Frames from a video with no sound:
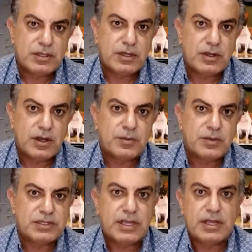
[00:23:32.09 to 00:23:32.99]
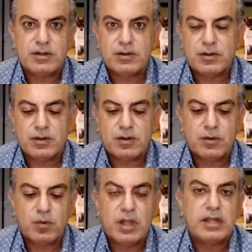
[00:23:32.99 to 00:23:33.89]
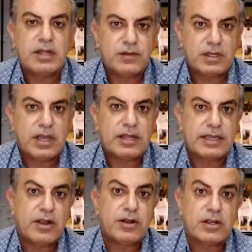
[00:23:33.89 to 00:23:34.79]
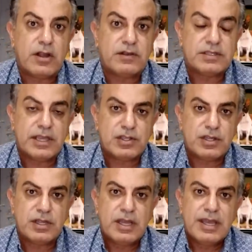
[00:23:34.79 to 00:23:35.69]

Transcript: you know, 100% or, or well enough to kind of carry on a conversation.